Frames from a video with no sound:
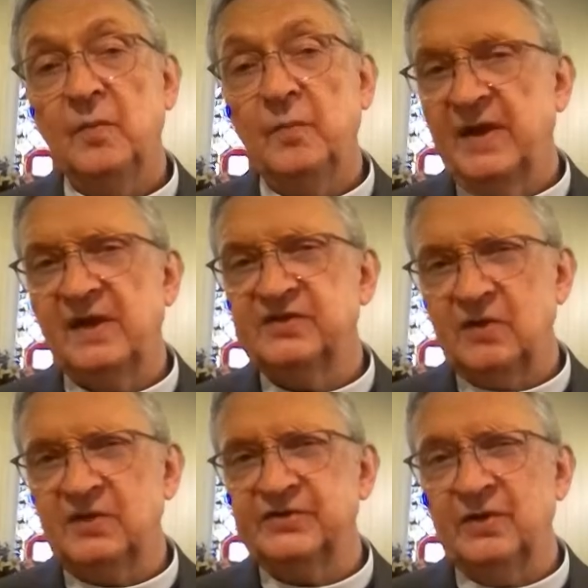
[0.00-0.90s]
But it's
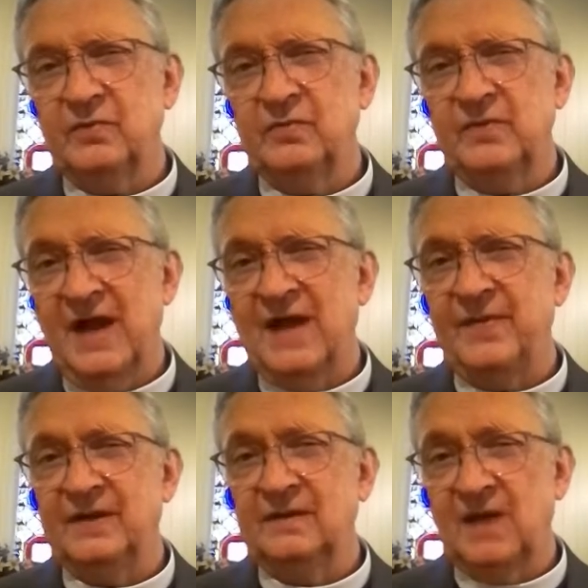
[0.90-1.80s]
also not
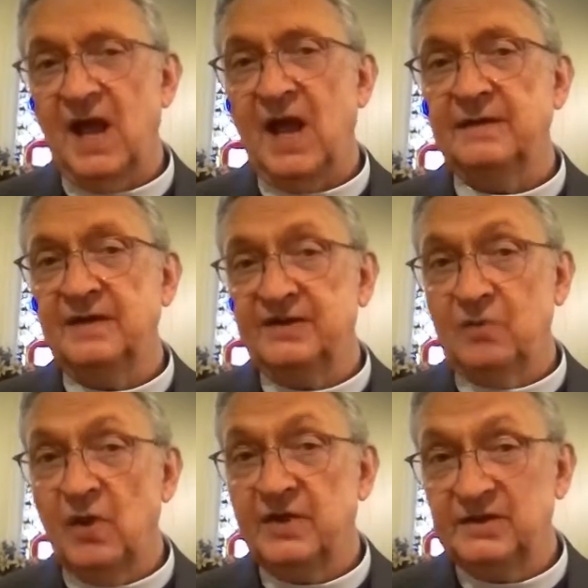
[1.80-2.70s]
that God is
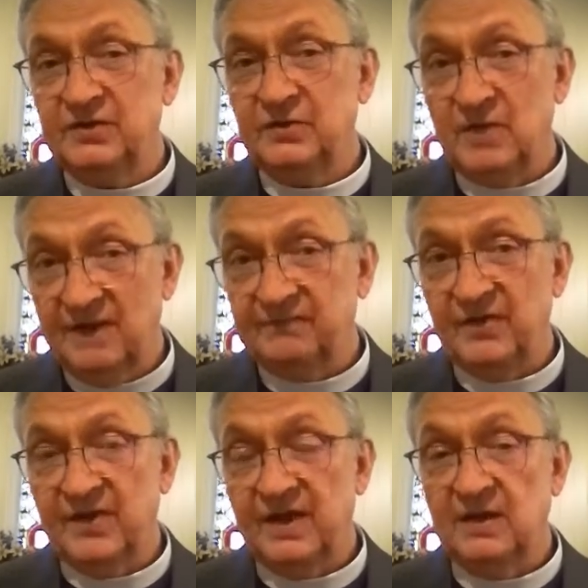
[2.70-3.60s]
going to do
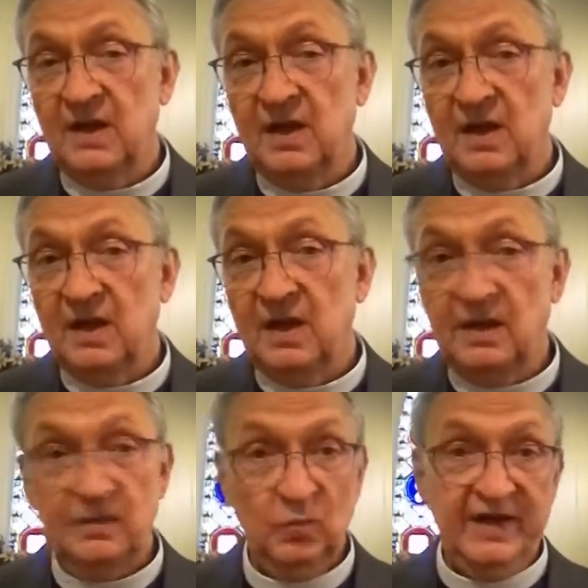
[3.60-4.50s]
everything
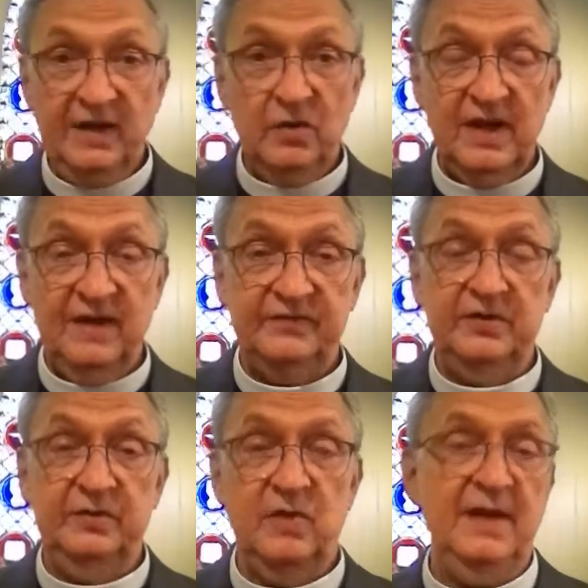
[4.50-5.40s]
and we don't have to
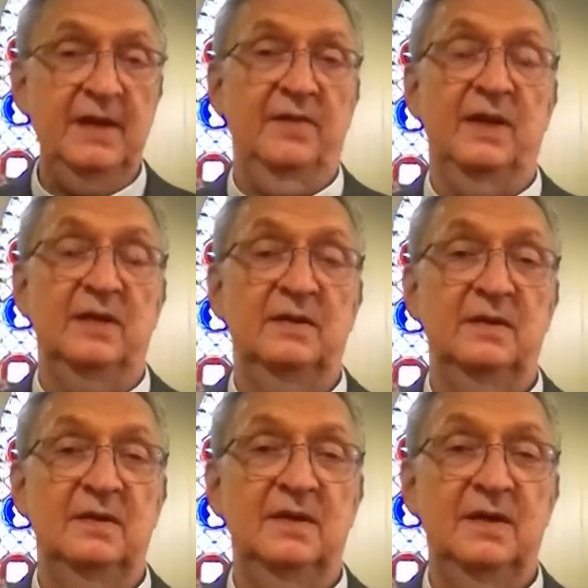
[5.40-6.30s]
do anything.
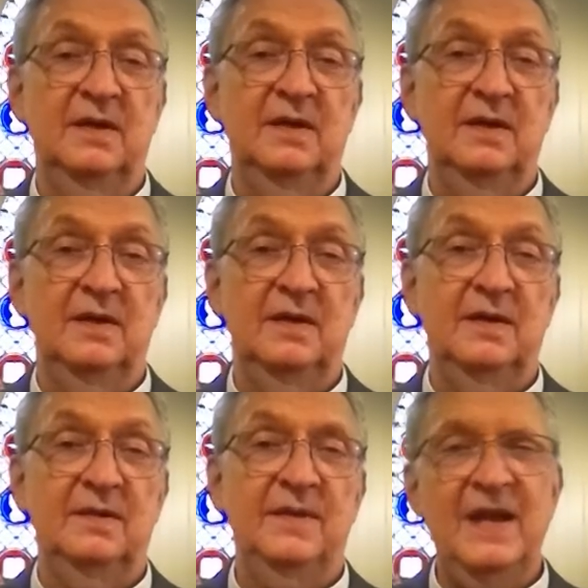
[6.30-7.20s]

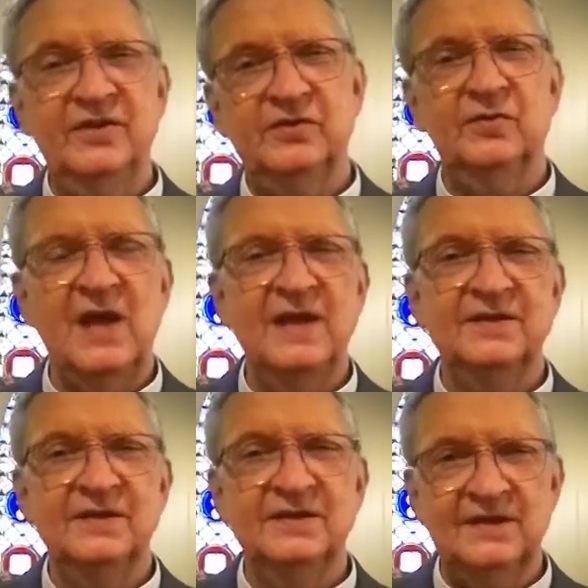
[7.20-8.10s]
The answer
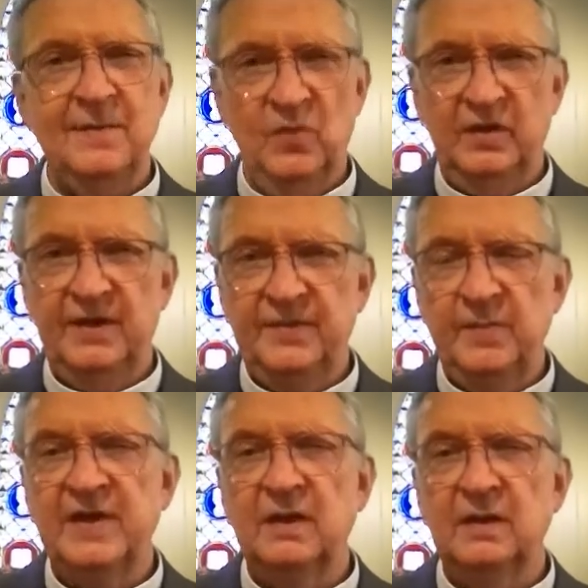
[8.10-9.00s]
lies somewhere in the
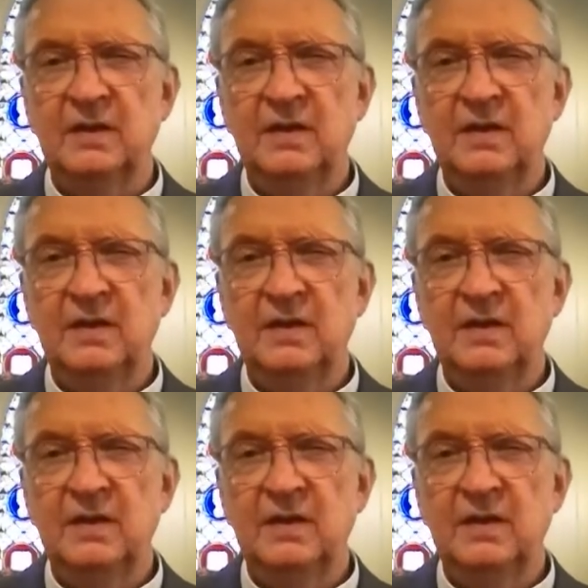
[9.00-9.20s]
middle.